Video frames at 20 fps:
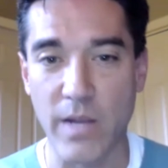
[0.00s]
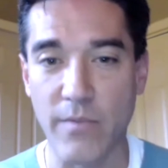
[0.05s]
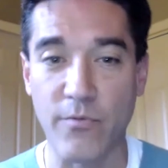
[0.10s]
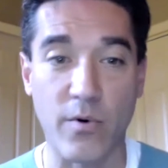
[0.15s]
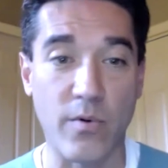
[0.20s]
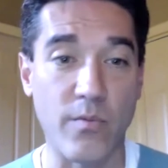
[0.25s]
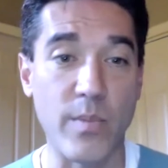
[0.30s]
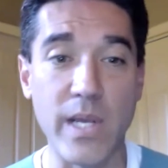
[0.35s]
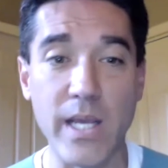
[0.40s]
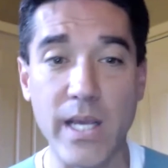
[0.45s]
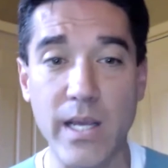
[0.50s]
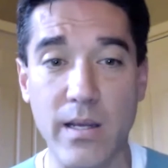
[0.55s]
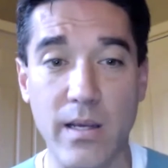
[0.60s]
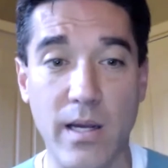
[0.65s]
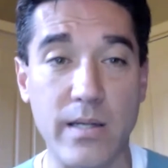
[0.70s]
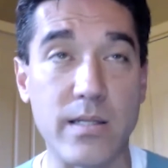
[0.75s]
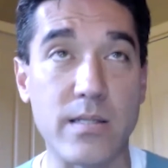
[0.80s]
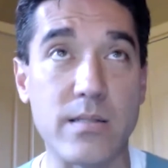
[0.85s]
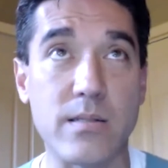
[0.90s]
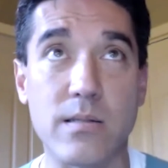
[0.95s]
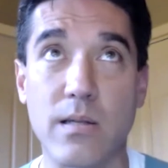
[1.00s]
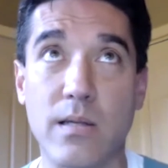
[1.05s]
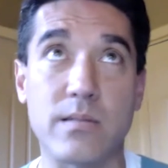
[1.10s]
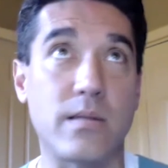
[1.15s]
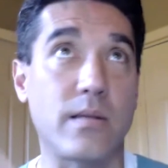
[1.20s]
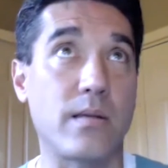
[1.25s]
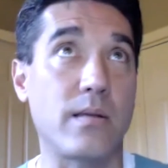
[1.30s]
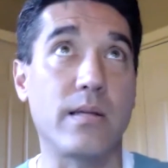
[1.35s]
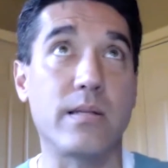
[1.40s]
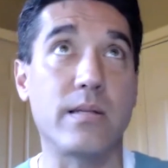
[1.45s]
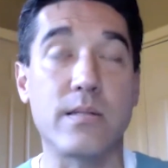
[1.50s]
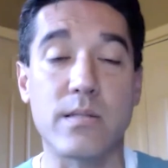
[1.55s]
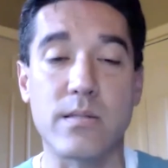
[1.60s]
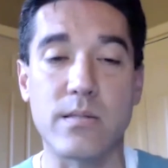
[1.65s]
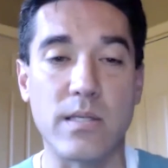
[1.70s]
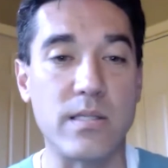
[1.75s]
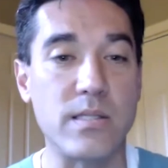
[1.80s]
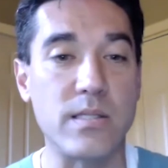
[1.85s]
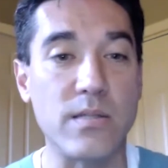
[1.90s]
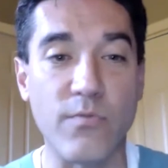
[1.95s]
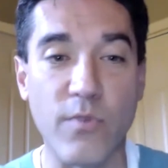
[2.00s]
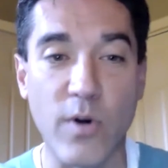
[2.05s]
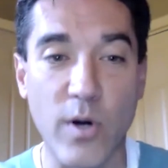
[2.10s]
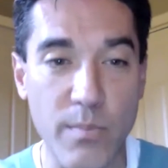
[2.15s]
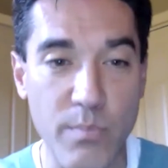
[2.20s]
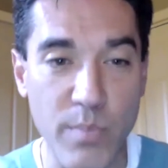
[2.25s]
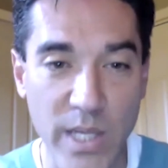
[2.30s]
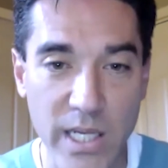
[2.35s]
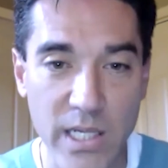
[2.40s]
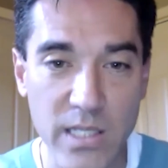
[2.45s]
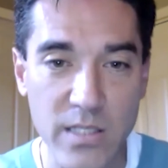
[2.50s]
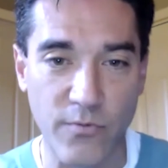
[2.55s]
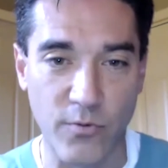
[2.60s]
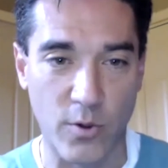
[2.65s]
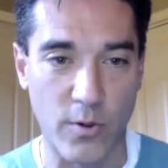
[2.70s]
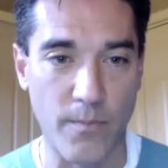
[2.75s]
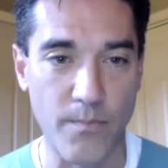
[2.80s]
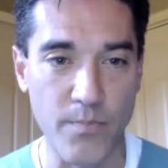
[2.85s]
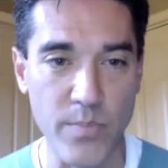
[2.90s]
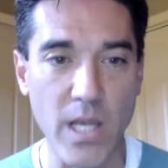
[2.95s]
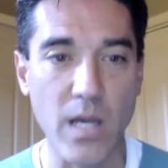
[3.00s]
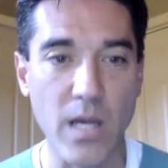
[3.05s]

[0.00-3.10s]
For me, it's just very peaceful.